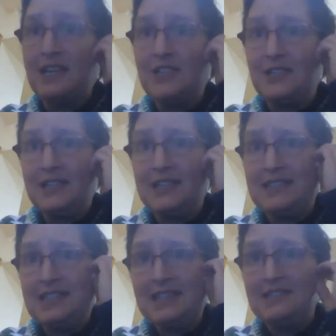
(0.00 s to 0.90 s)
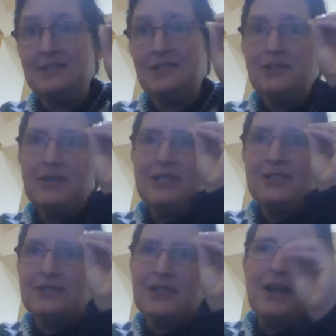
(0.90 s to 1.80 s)
actually. It's like these little
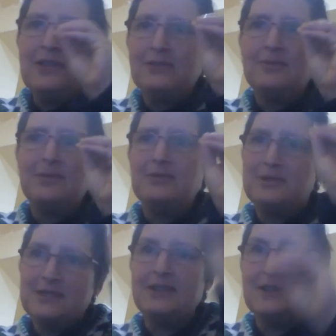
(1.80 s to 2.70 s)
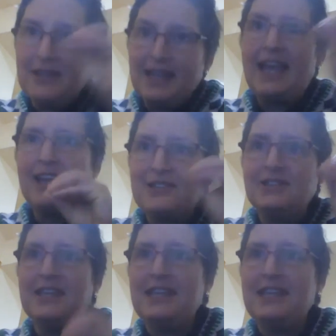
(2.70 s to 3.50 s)
creatures on the roots that are like actually